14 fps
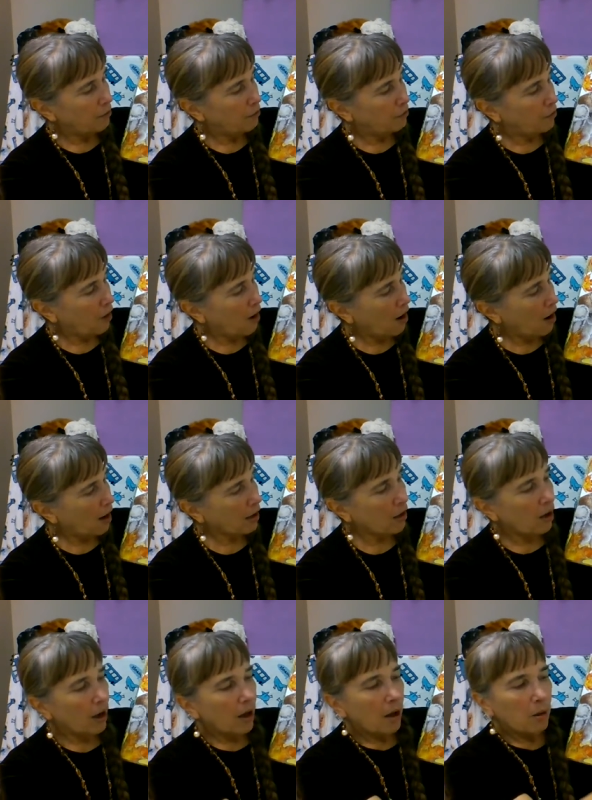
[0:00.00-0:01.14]
frog,
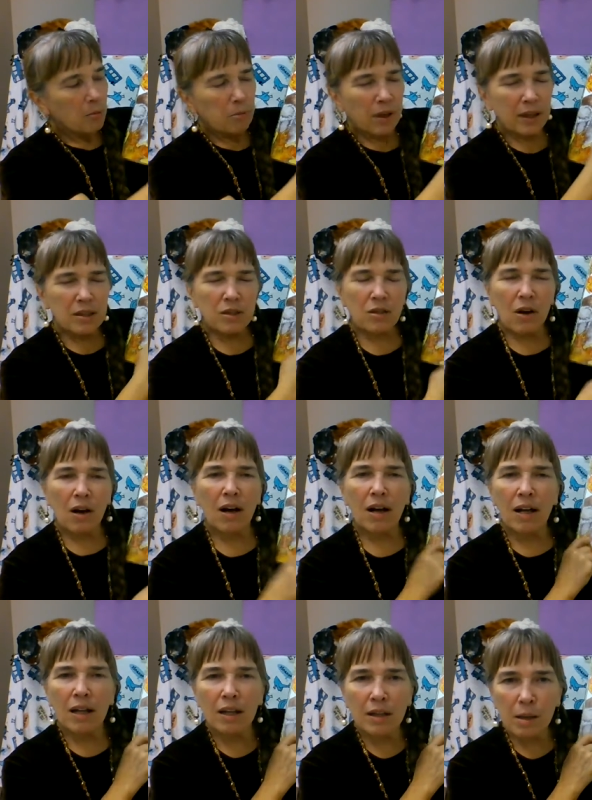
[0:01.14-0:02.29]
plus
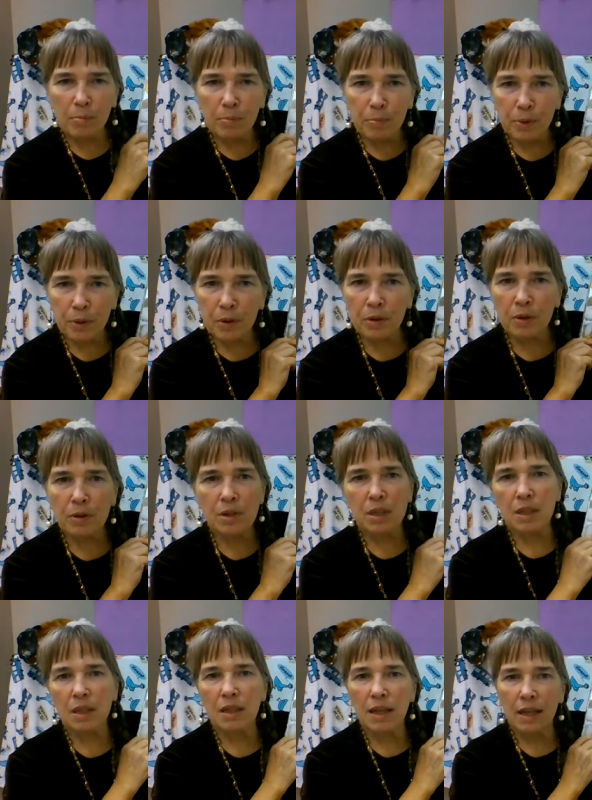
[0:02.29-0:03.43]
all the
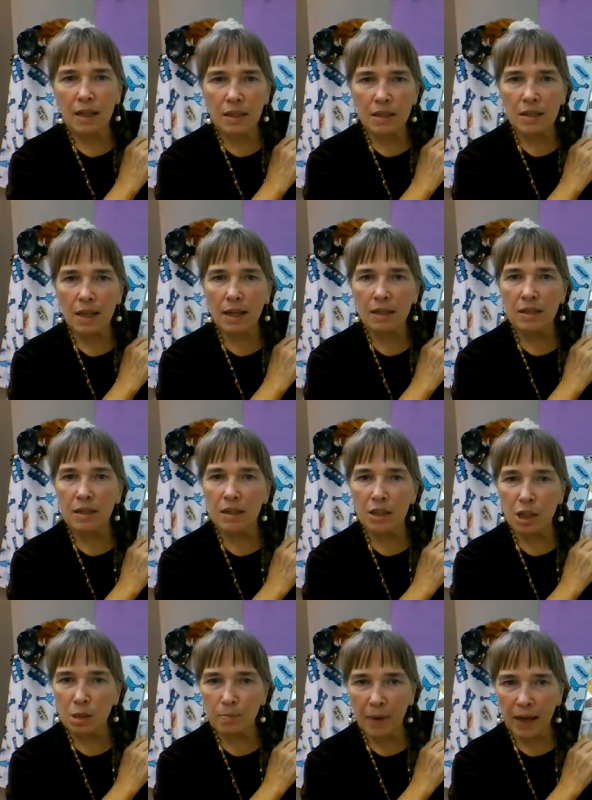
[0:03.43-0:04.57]
birds and insects and
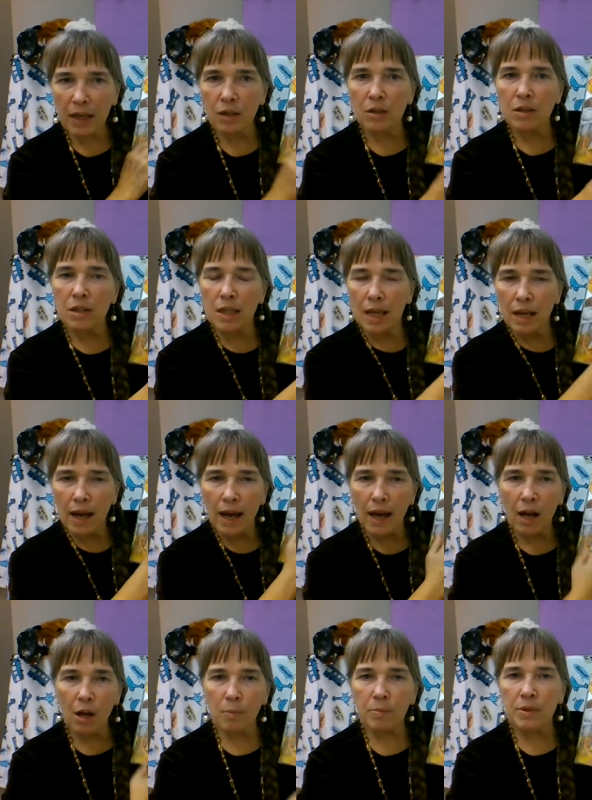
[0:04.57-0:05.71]
spiders that
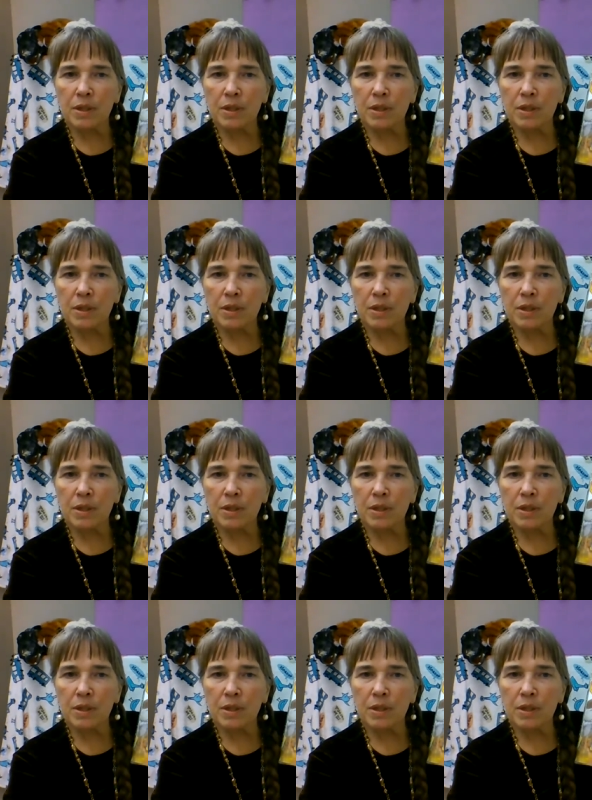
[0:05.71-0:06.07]
helped